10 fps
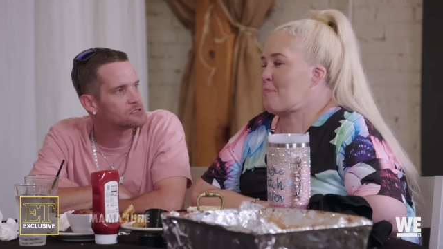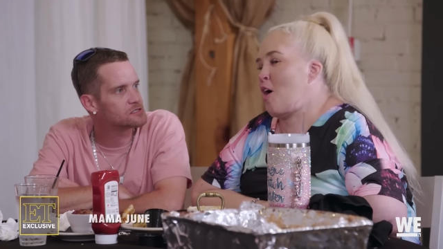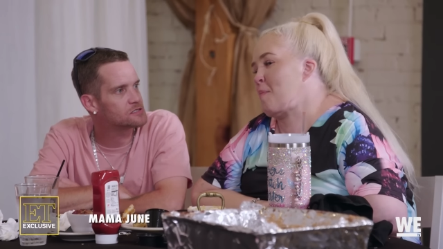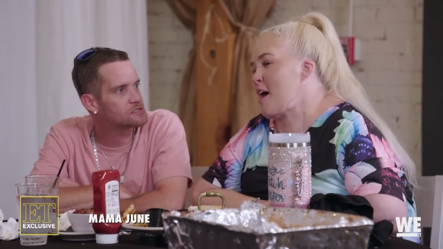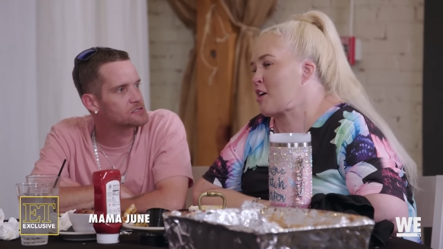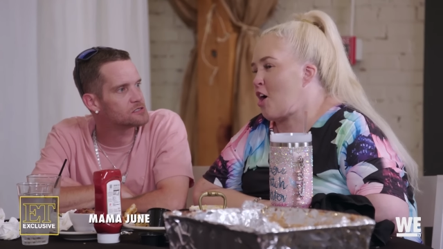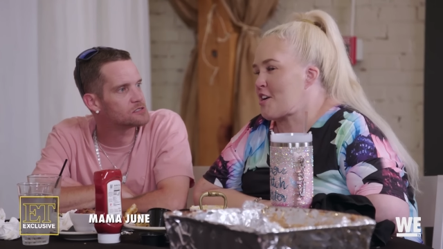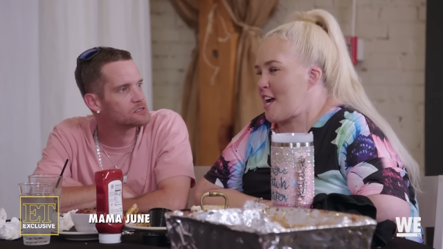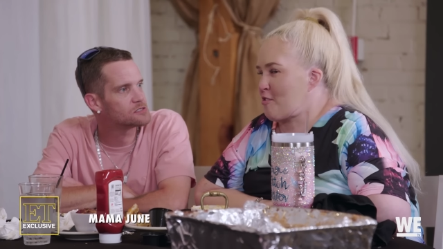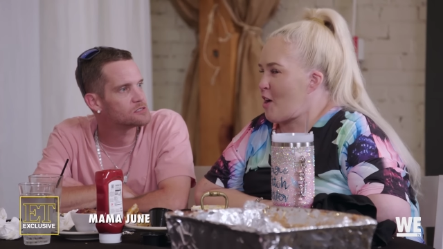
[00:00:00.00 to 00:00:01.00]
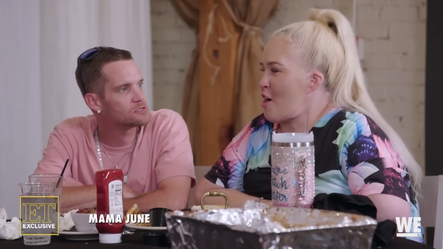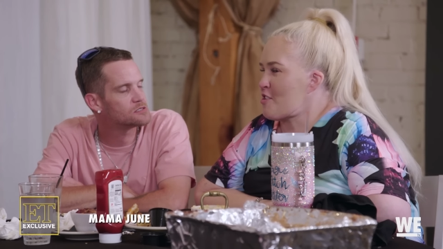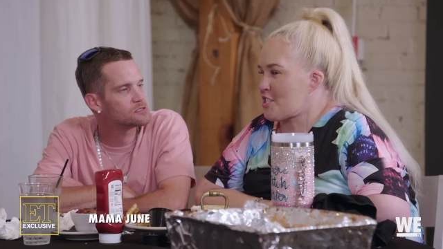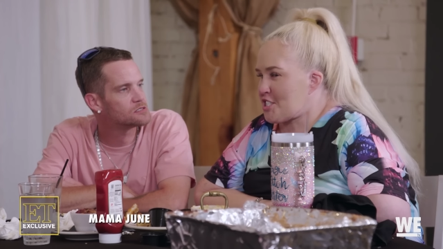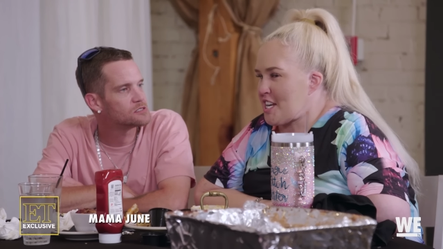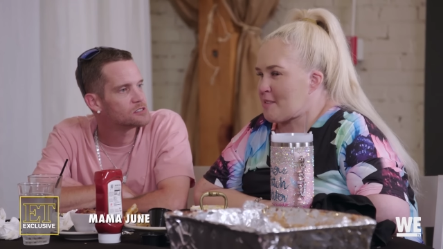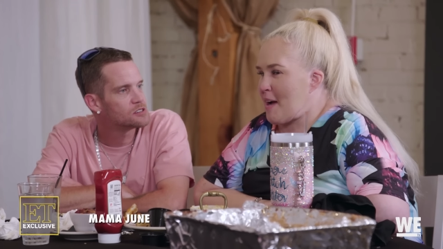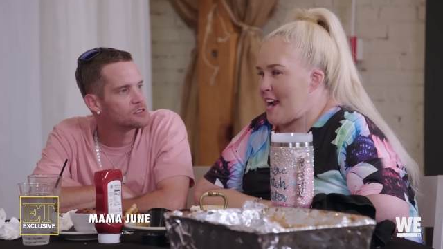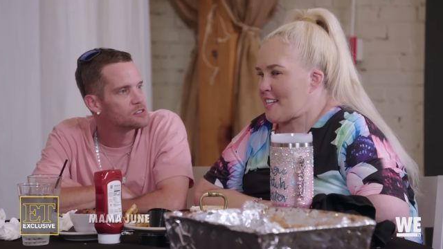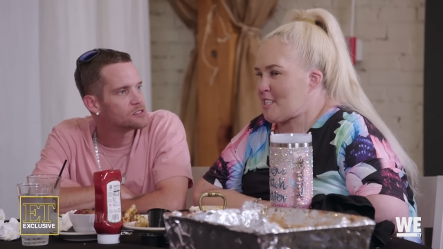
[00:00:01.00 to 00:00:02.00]
Speaker 1: have parked my car down the road and just sneak my
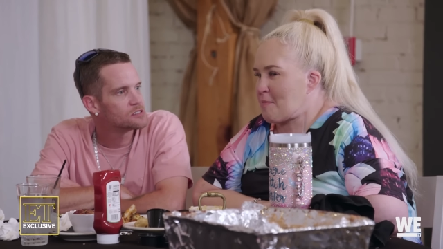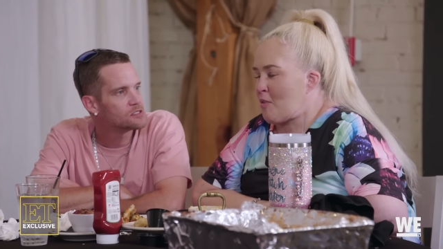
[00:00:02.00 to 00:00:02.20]
ass up